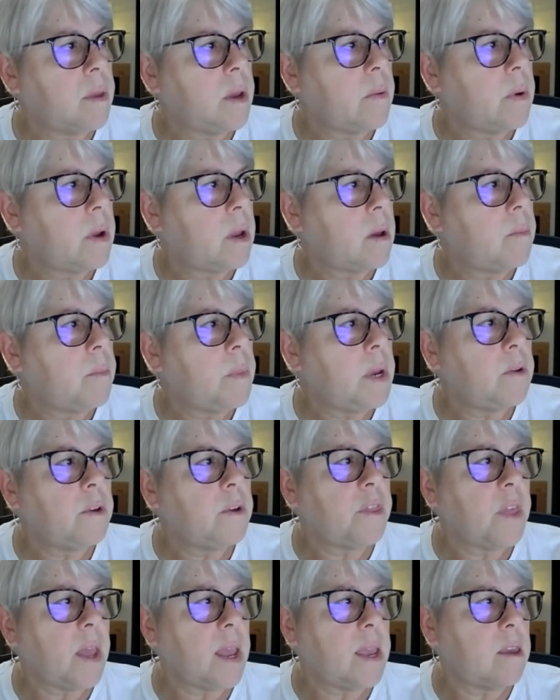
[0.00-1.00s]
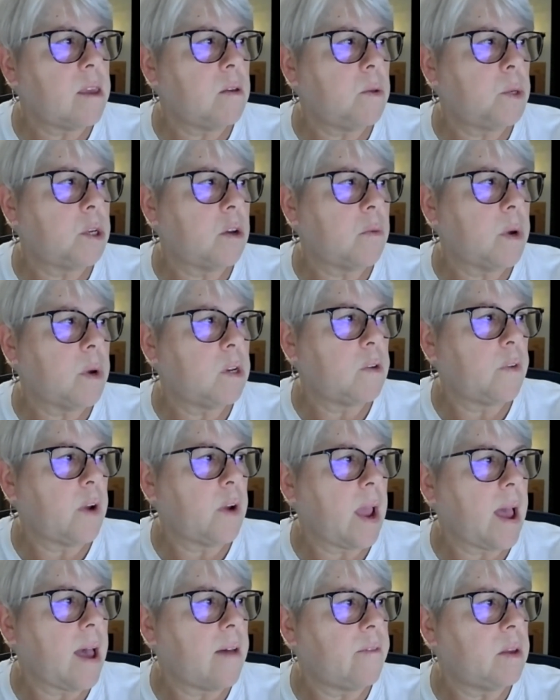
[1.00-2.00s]
There we go. Meter, thank you so much for
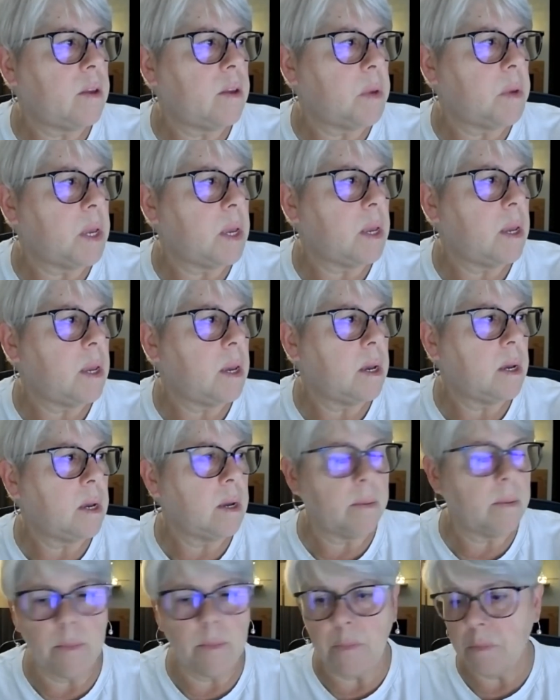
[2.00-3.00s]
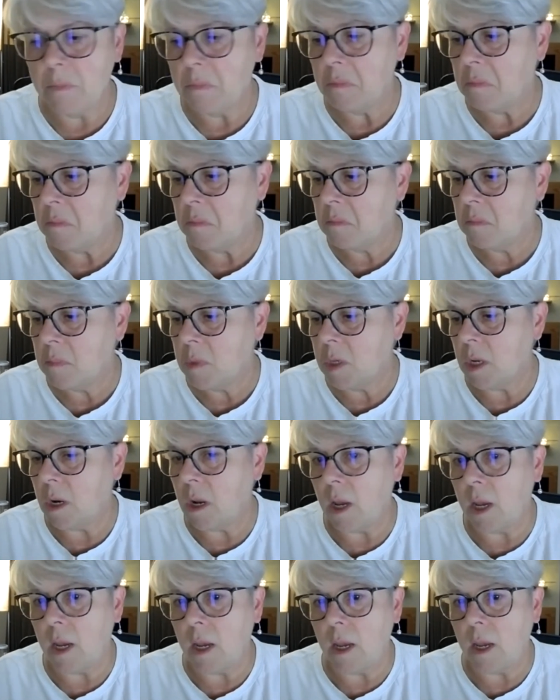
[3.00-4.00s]
having me um,
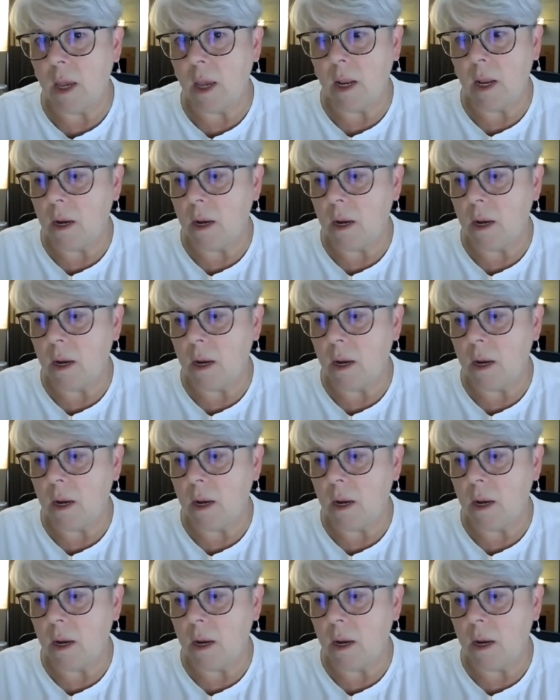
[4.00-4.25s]
tonight.